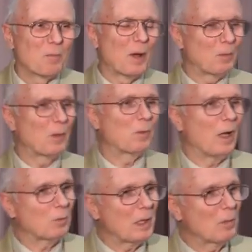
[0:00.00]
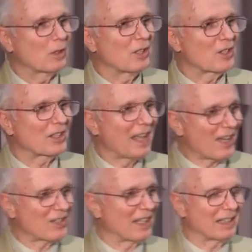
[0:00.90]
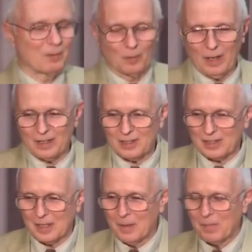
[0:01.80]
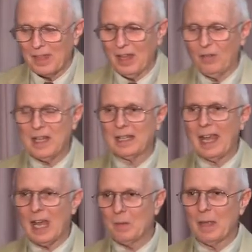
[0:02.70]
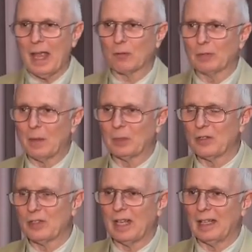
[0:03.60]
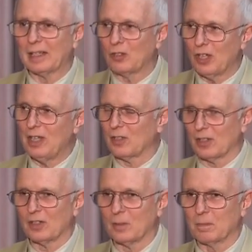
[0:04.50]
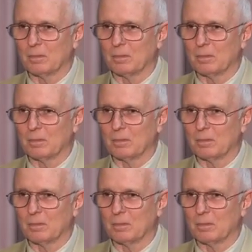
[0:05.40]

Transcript: what, what, what we were discussing was if he came at representing Jesus,